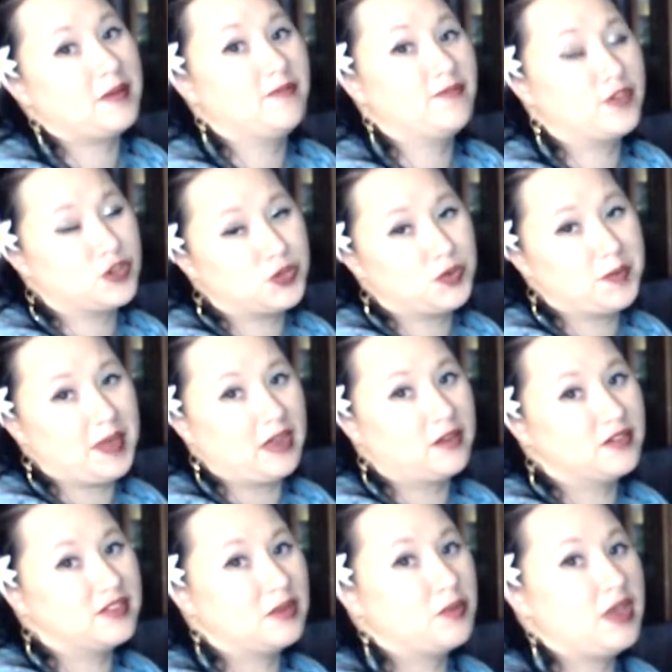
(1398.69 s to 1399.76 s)
virtual
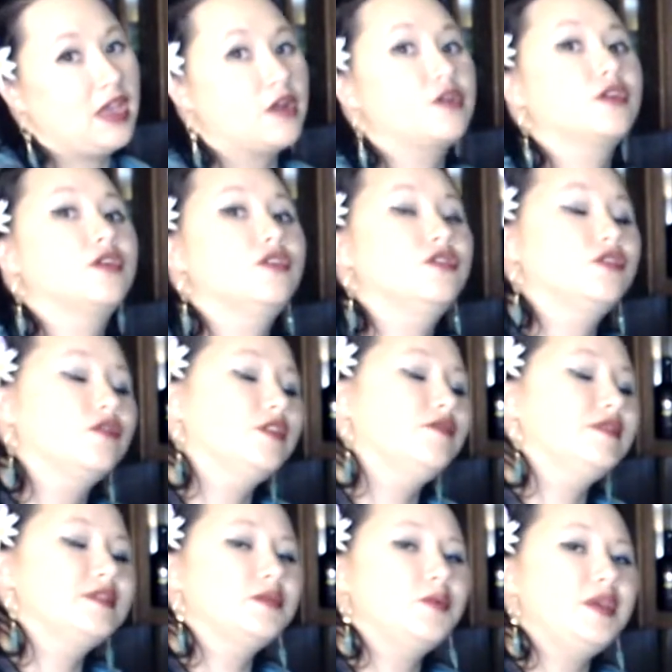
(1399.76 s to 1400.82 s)
panels that we aired during the
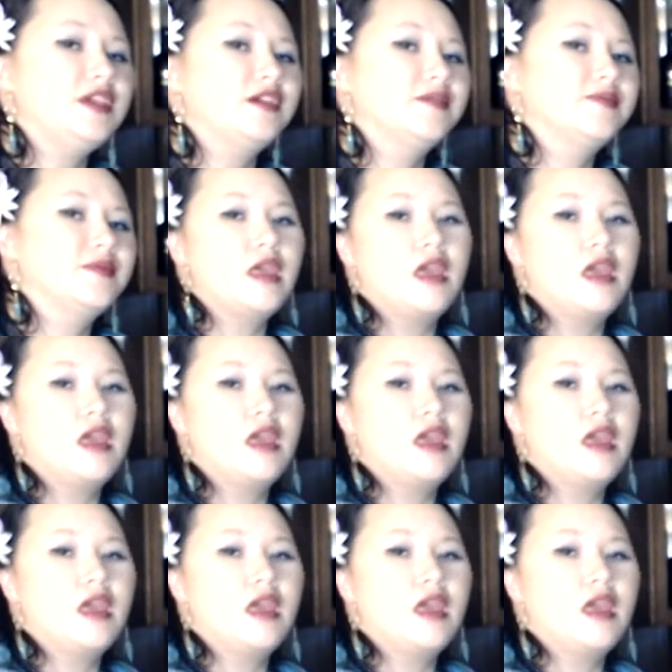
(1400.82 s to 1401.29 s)
rest of the week.